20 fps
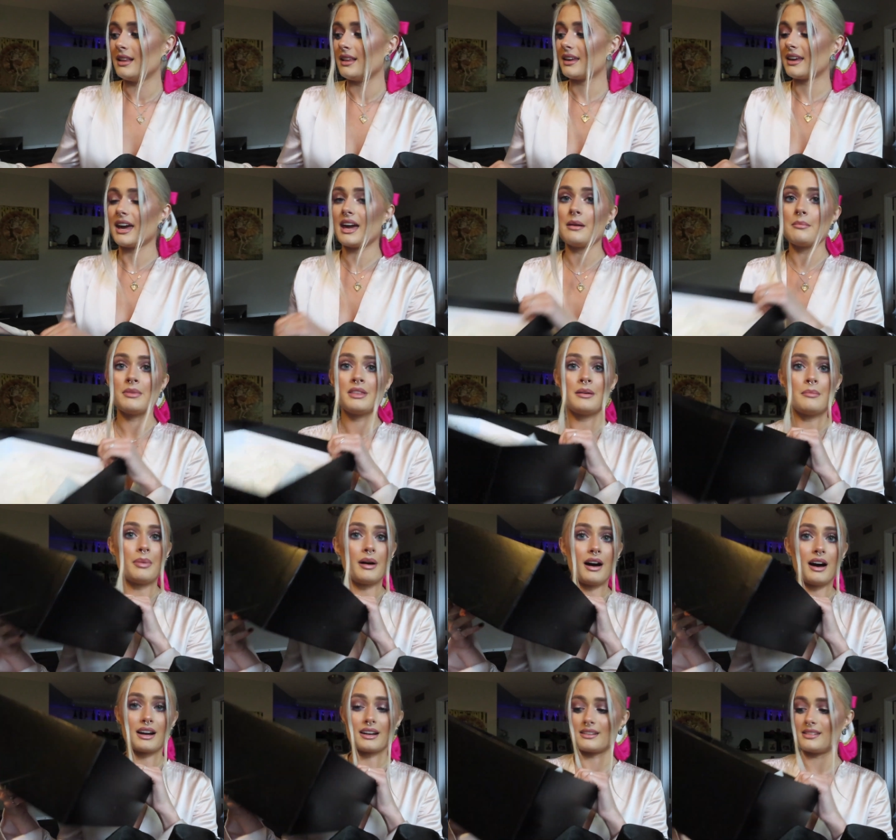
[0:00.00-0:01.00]
came in the
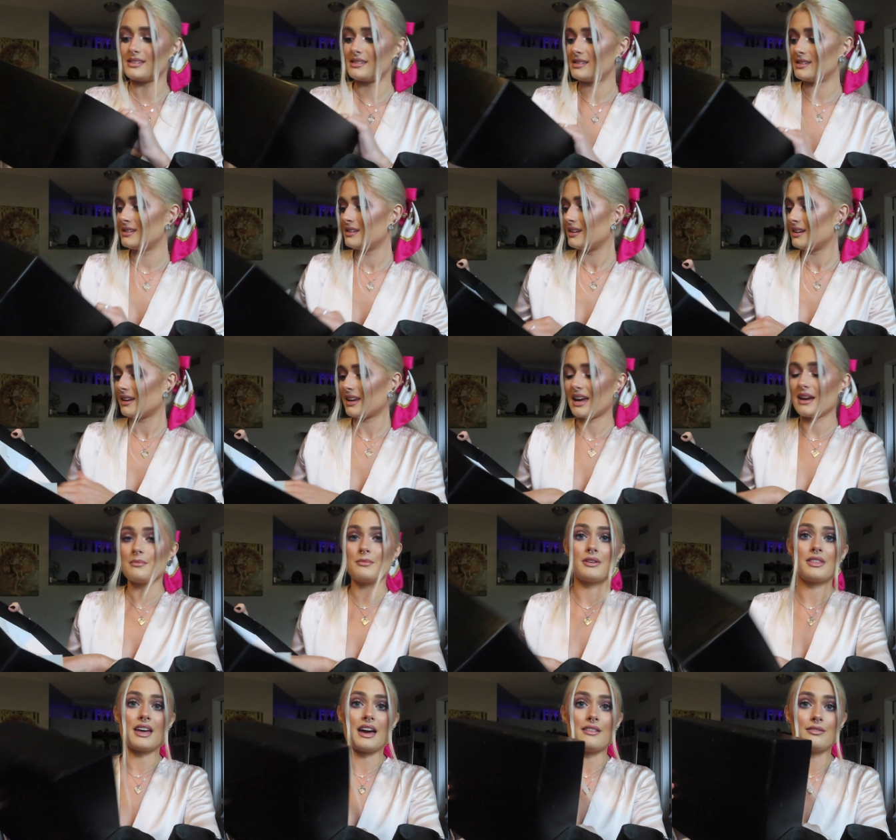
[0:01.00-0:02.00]
box, came
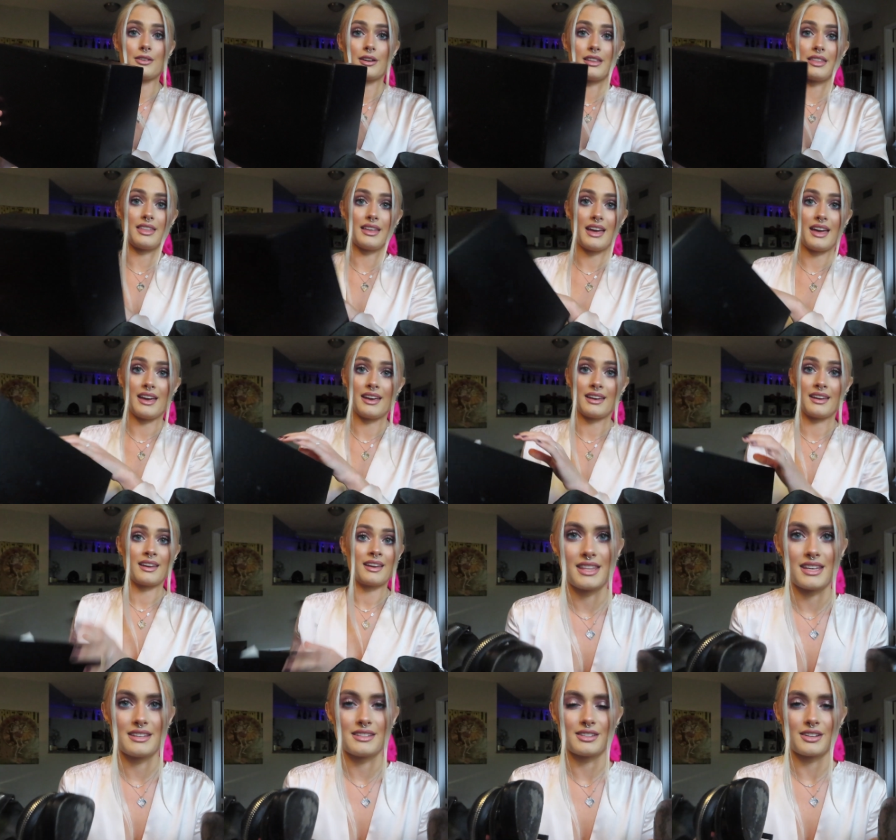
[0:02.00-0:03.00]
with everything.
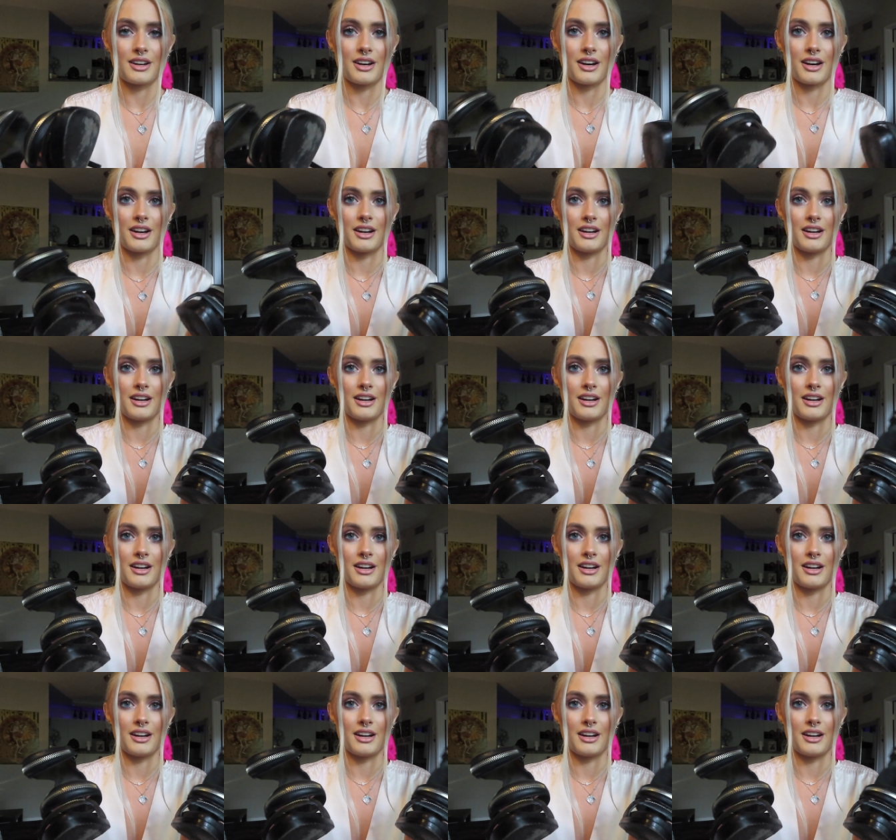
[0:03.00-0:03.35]
These are